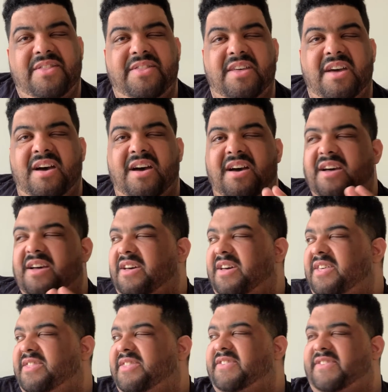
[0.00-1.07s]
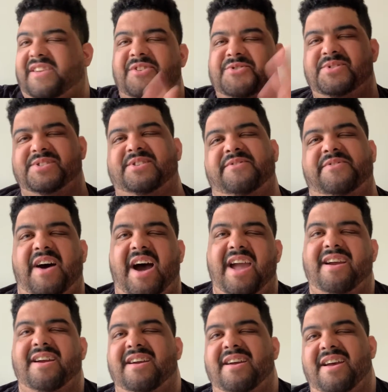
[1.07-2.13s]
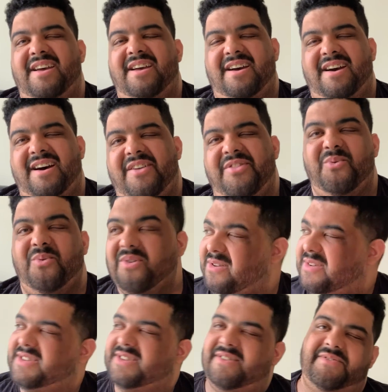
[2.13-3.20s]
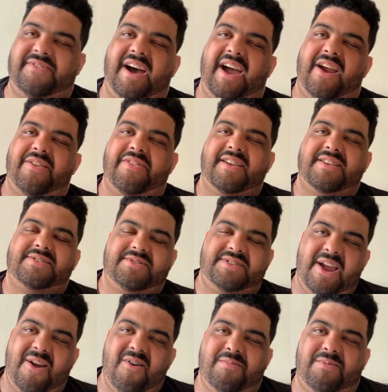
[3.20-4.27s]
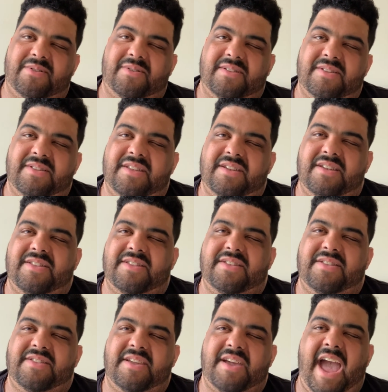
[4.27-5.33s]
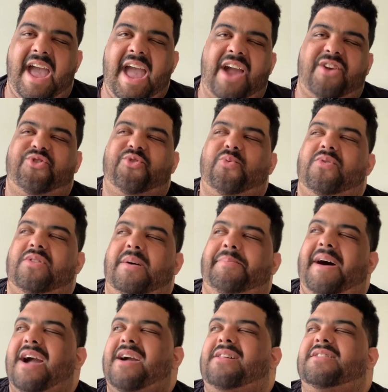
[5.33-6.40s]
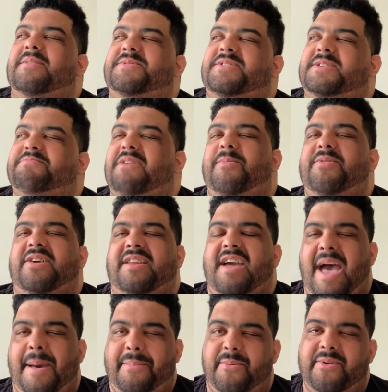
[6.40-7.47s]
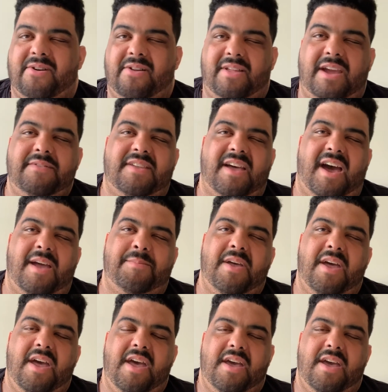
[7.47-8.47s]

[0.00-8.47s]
This country's on fire. The world is on fire. Things are terrible. The actual apocalypse is probably going to happen within our lifetime.